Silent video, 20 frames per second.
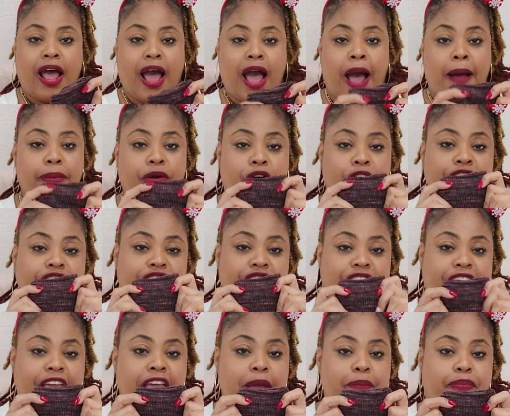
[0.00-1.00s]
I'm going to
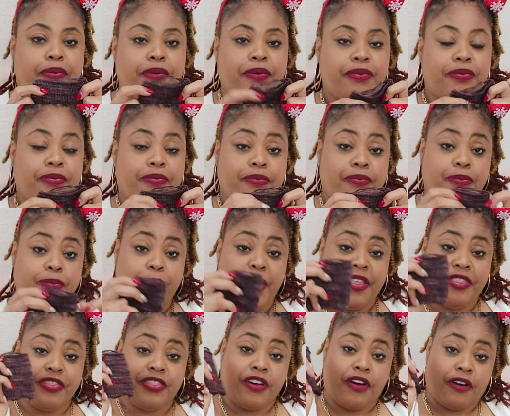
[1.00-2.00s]
keep
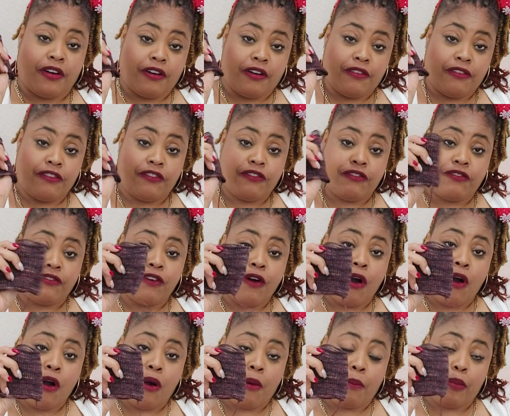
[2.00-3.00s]
with the
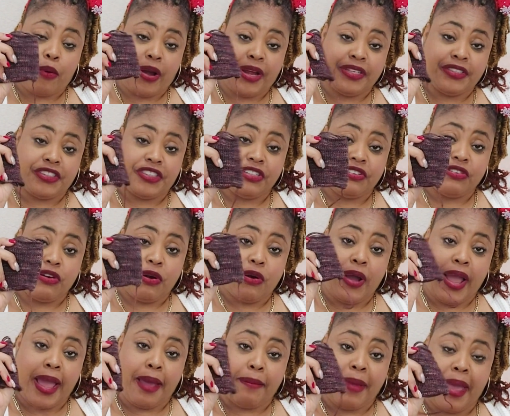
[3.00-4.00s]

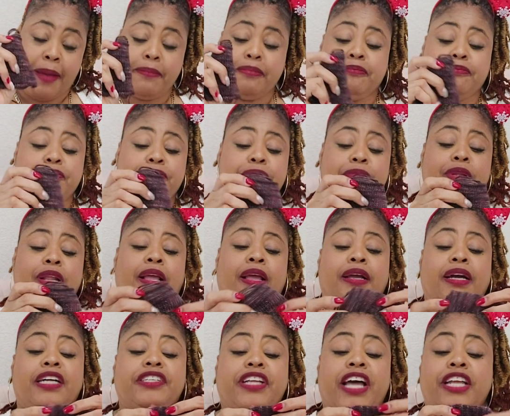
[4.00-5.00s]
4.0 mm
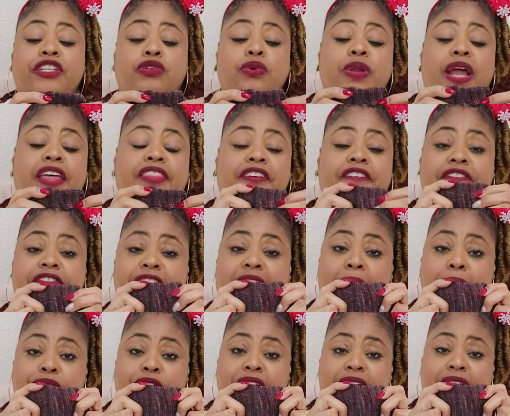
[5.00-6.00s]
because I do like the
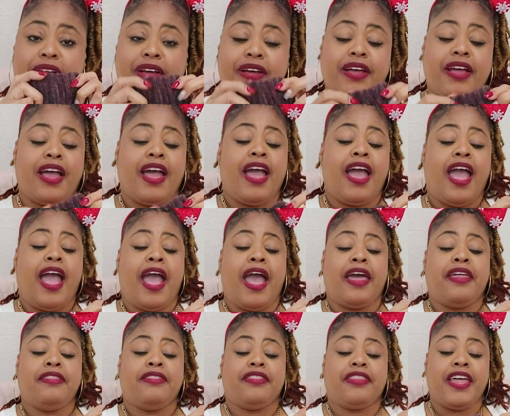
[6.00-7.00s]
fabric,
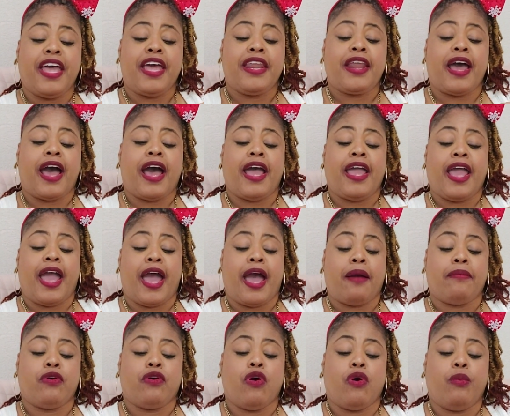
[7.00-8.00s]
and then I
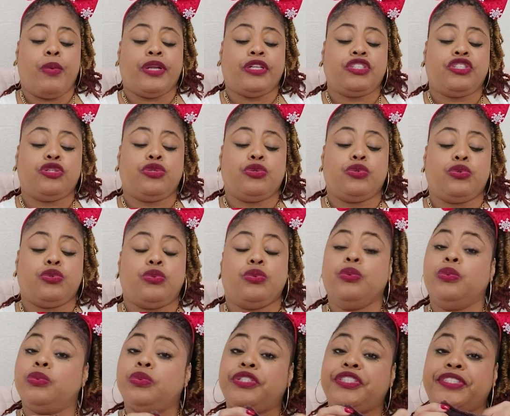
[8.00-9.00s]
am going
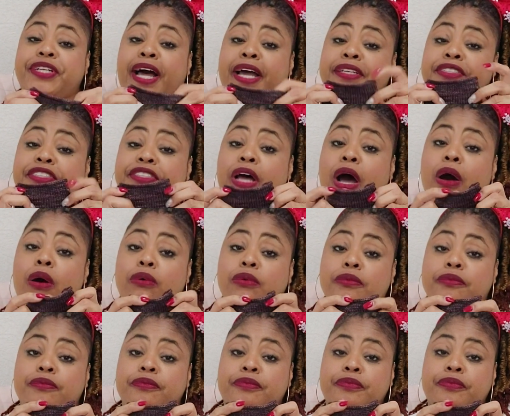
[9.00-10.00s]
to size down